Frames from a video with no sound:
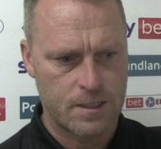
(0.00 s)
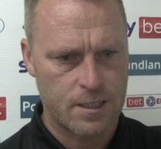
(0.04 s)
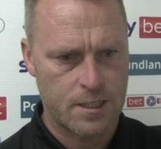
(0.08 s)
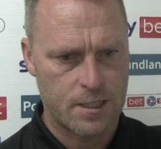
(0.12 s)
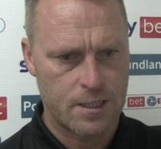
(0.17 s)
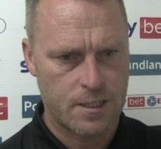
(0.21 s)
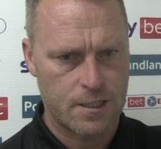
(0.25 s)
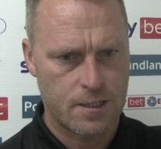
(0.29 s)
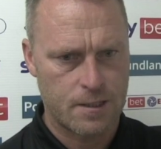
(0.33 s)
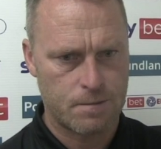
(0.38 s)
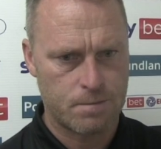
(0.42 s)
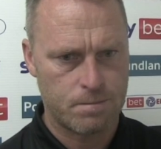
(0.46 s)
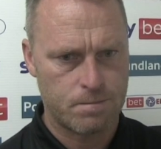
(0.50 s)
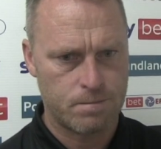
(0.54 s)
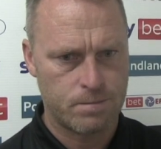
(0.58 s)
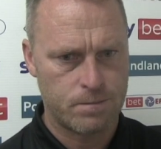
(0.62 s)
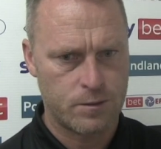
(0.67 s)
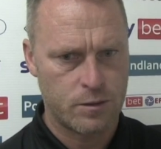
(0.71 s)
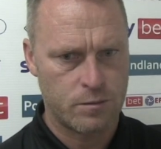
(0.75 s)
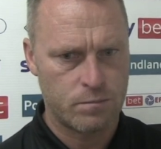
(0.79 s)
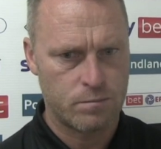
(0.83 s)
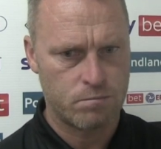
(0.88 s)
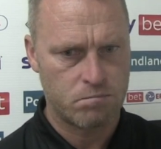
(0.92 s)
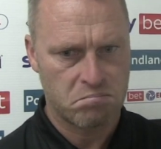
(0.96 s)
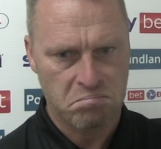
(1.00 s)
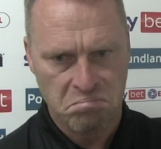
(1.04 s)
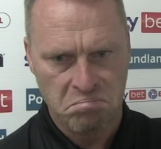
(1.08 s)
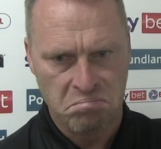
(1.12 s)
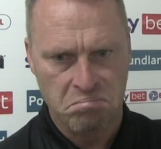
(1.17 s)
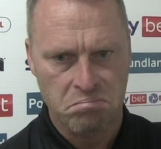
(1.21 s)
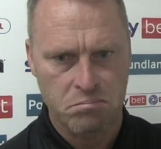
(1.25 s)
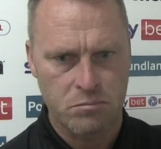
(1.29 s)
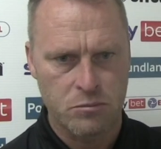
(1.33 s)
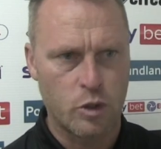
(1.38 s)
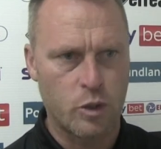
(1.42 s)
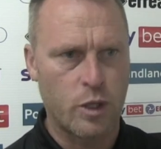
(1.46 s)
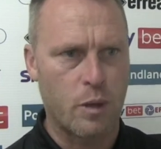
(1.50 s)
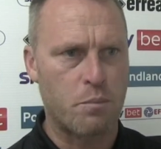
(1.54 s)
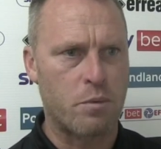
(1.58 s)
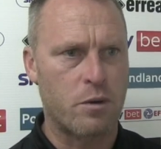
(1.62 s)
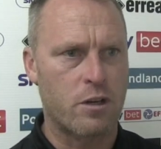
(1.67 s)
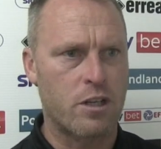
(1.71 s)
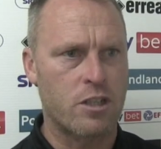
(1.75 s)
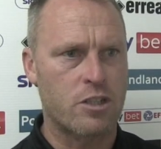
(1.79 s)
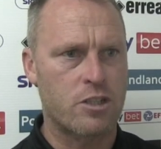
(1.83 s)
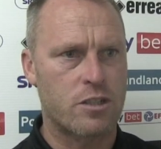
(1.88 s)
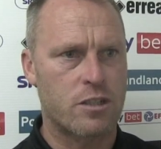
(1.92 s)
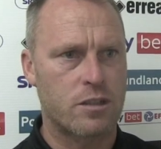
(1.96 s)
you get
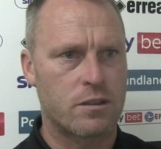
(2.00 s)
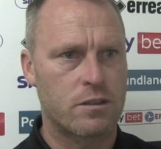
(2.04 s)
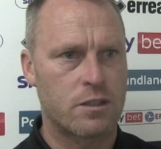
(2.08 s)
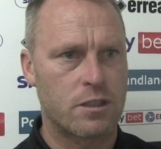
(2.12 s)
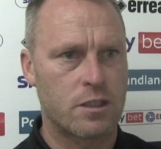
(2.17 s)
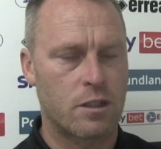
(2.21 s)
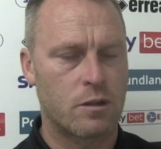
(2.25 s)
punished.